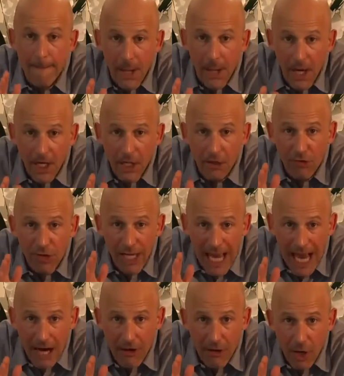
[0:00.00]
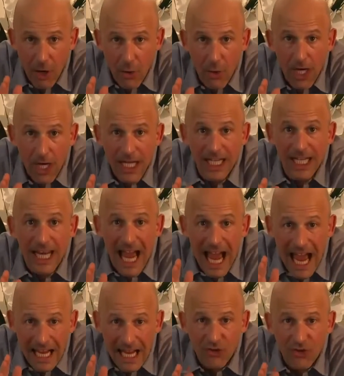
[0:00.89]
Binary Arrow can
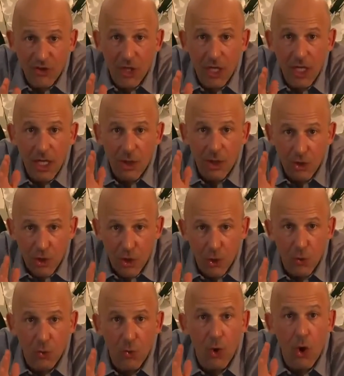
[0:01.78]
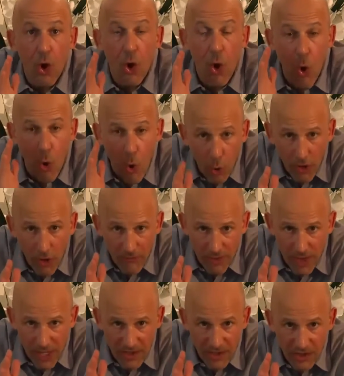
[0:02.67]
actually do all
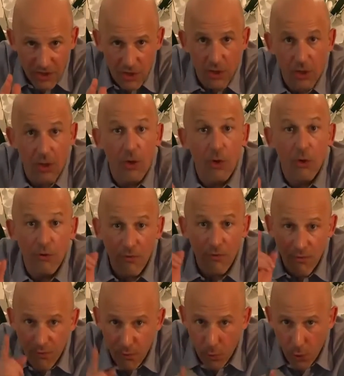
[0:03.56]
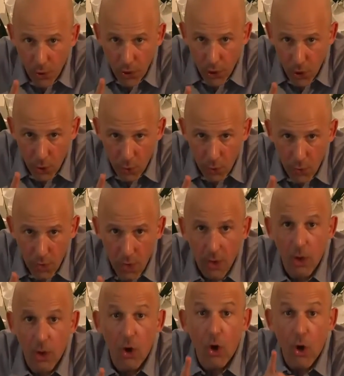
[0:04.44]
of this for you
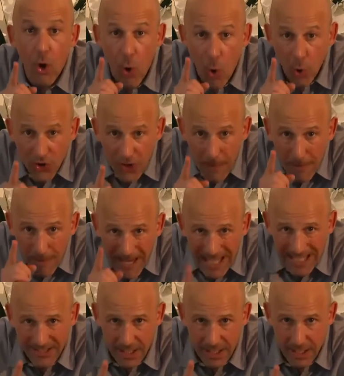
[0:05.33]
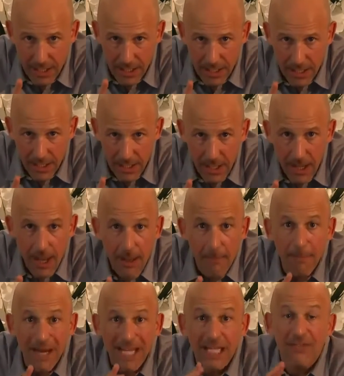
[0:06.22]
automatically,
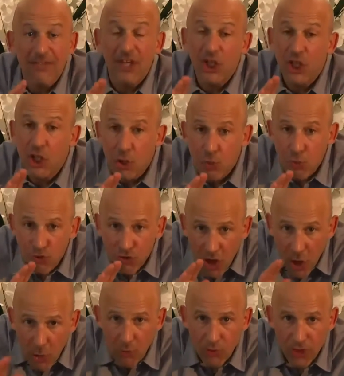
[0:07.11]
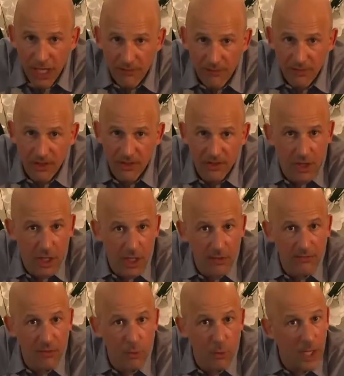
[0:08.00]
meaning that you don't have to
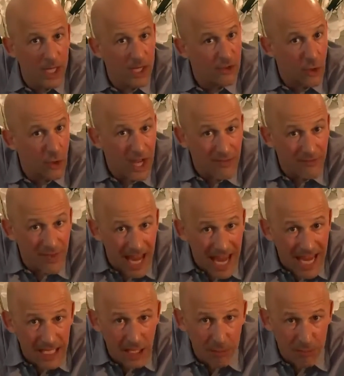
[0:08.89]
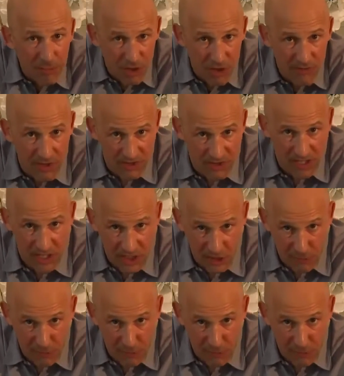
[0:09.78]
study for weeks or have any previous